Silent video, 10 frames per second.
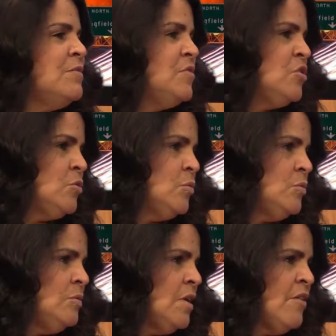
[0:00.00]
of
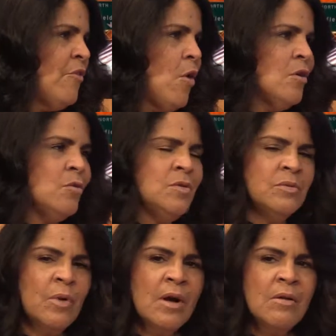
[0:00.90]
June, if all goes
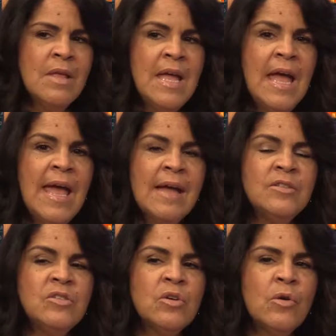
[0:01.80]
nice. well.
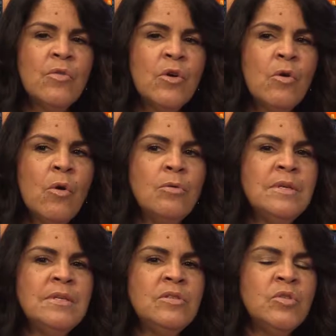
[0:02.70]
And so the
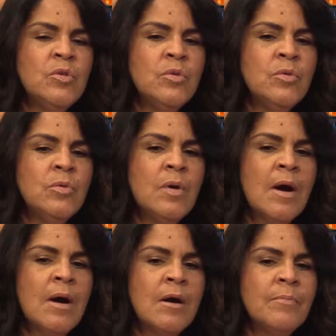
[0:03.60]
goal is to,
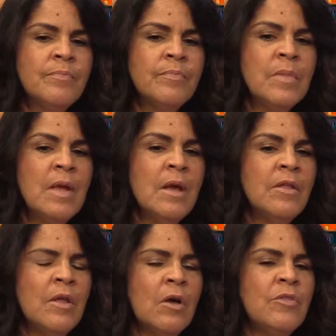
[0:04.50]
um,
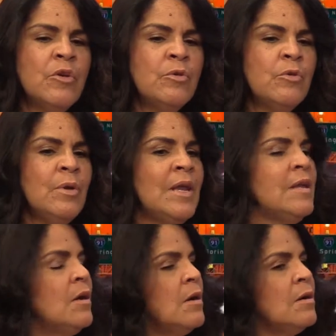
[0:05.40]
they're
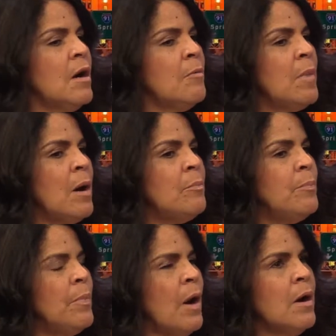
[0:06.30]
creating a, a, a,
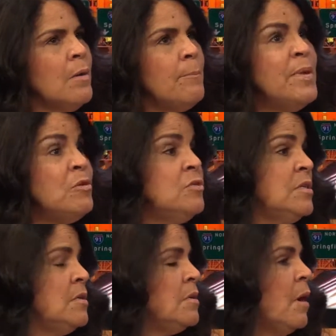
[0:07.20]
a,
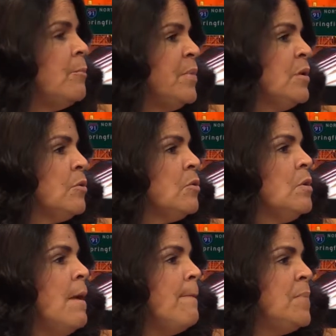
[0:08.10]
building, a
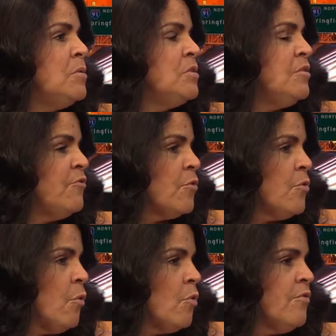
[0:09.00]
bigger building for
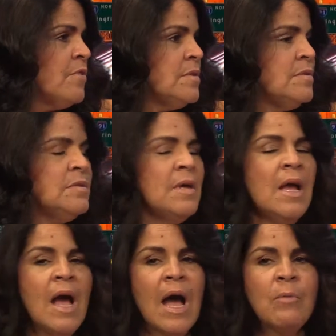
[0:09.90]
the orphans.
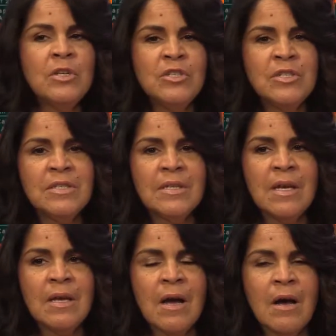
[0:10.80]
Very I want you to um, nice.
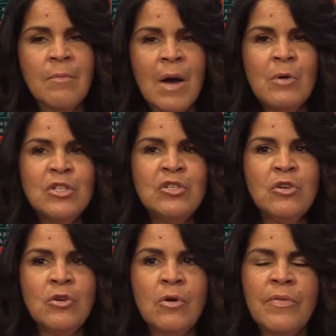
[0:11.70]
say, I want
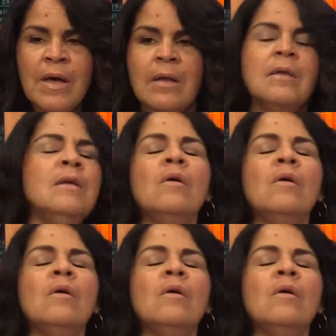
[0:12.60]
you to know that